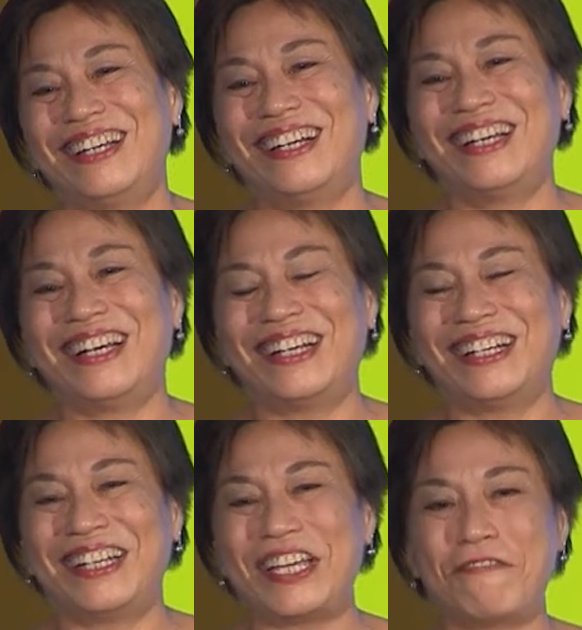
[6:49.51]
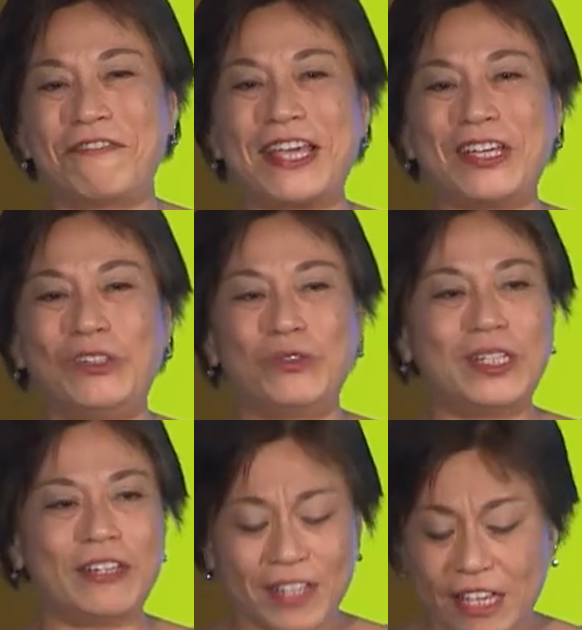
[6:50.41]
In fact,
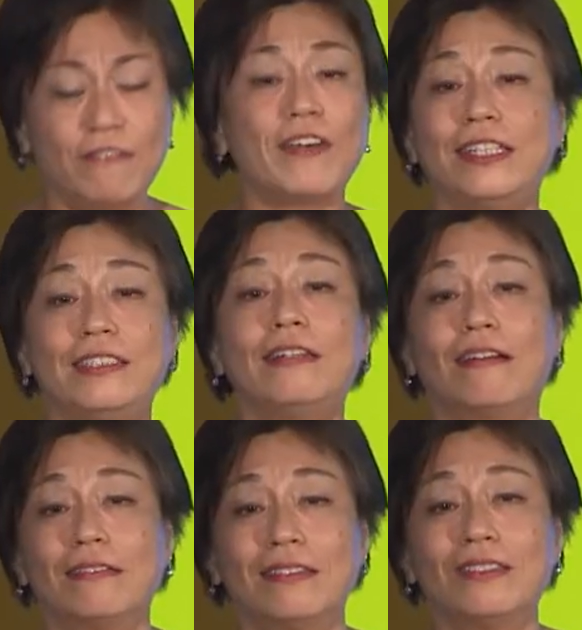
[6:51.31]
we never get invited